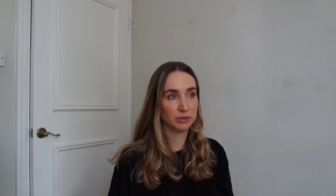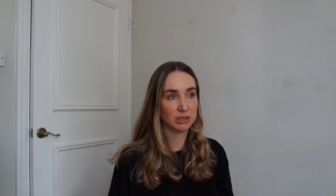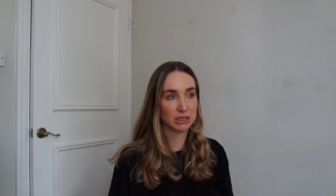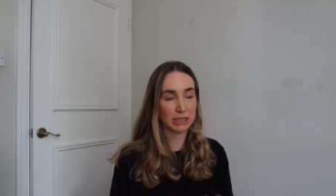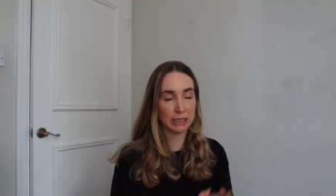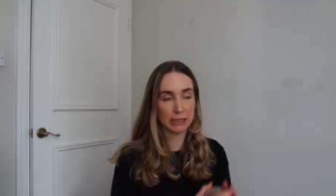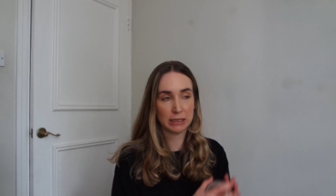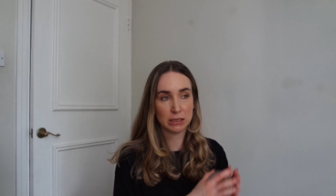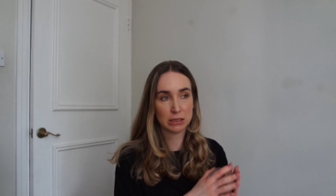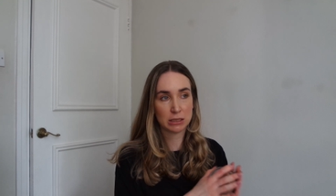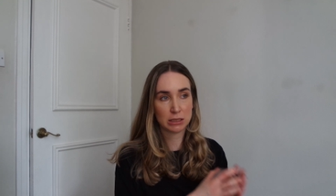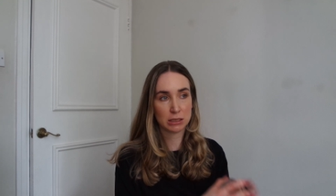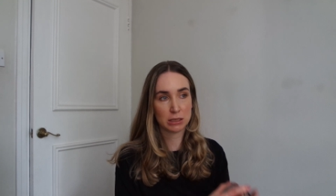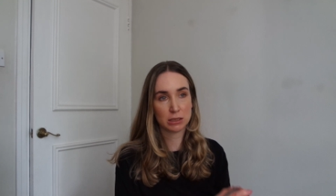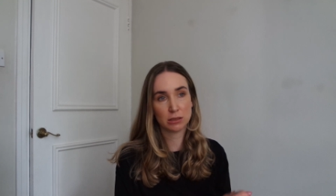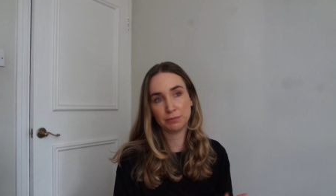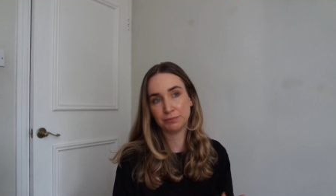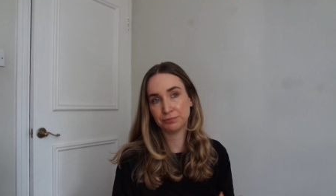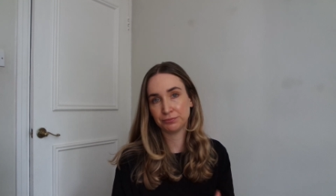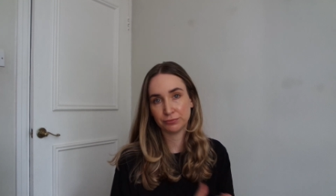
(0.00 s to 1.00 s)

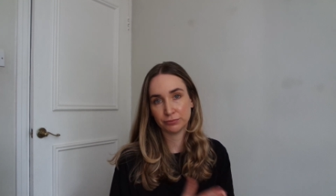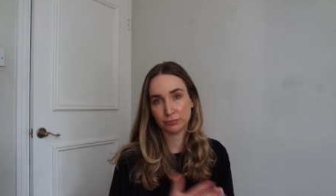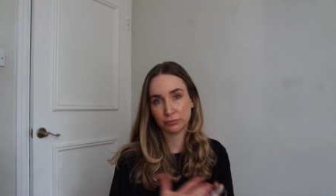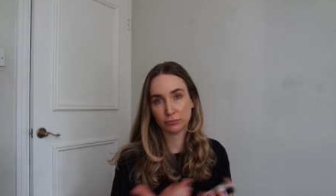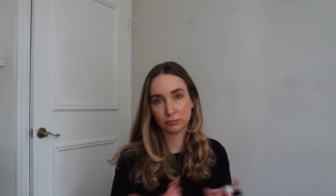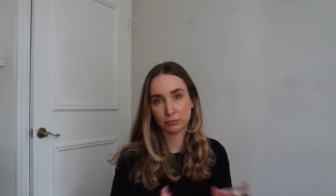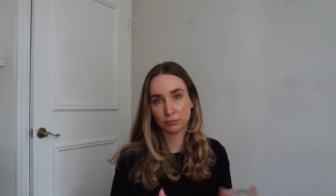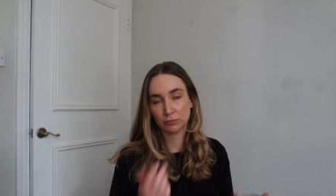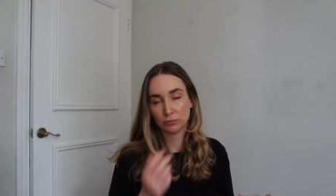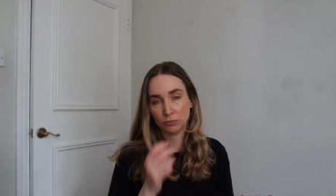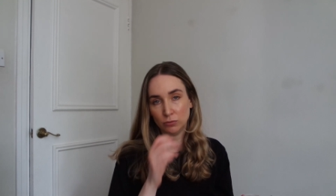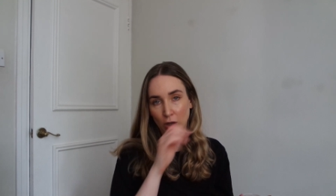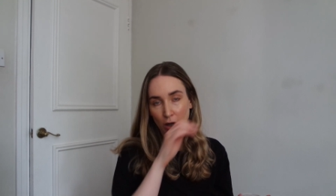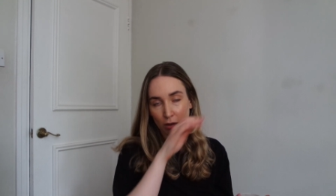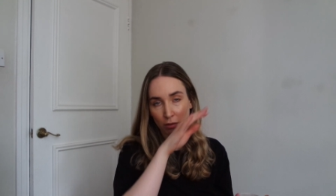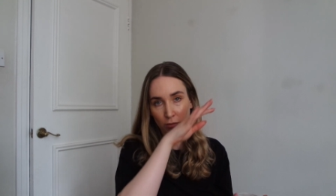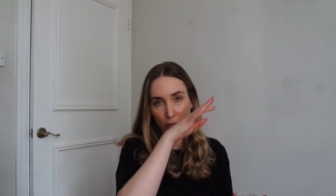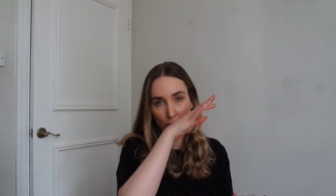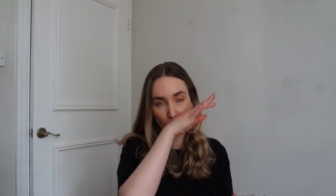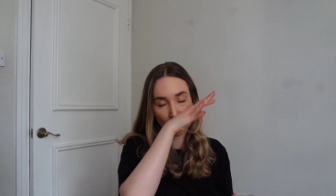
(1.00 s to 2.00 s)
since,
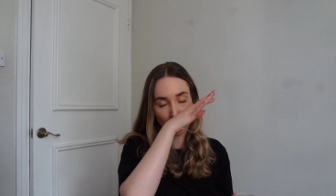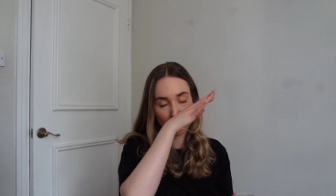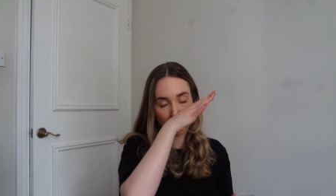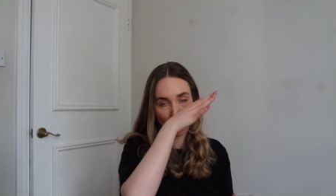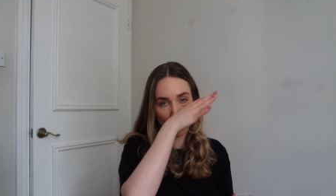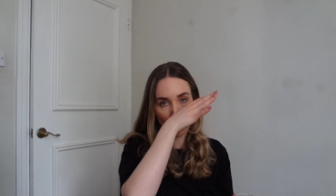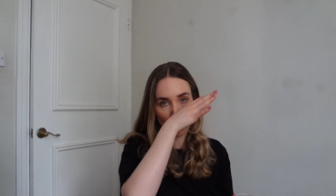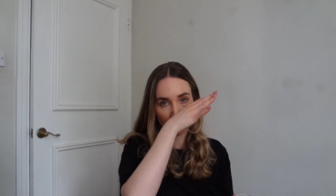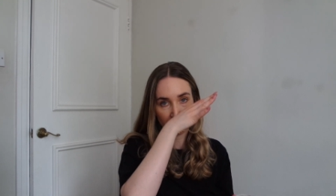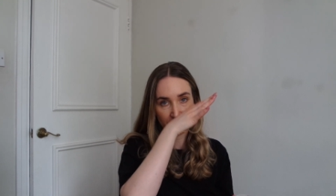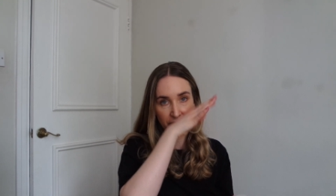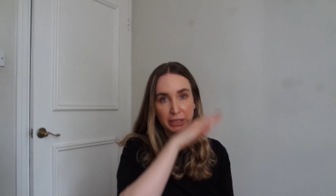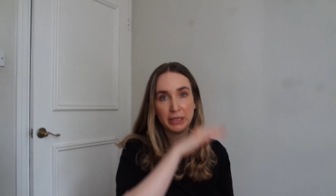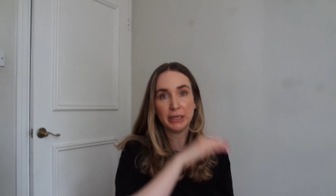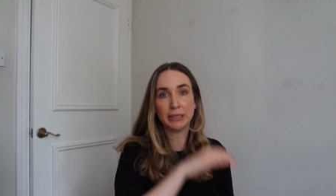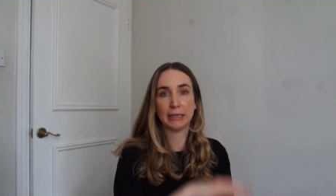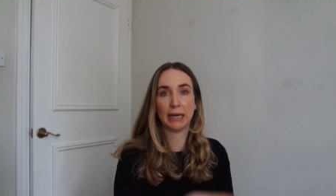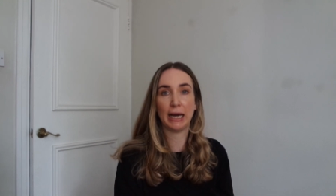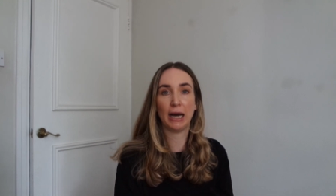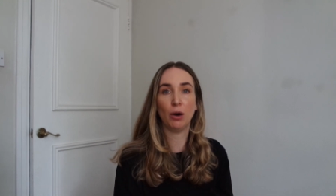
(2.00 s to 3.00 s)
well, 1.5
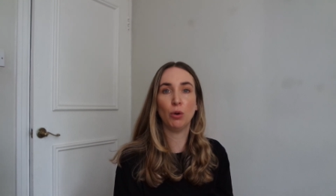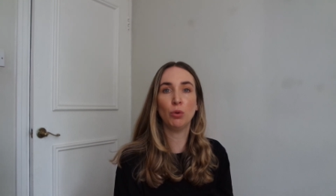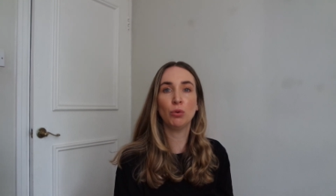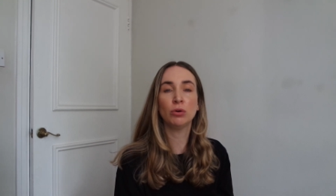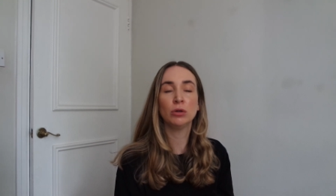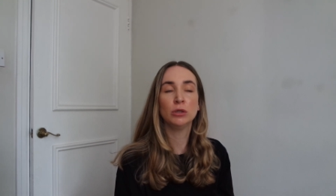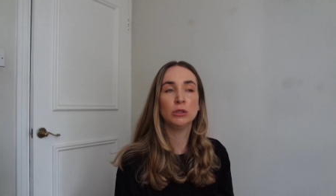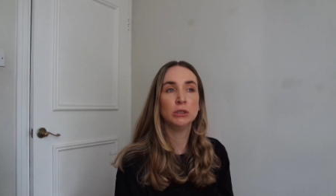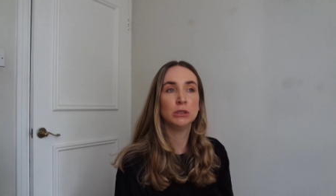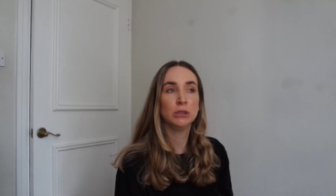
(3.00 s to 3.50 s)
years now.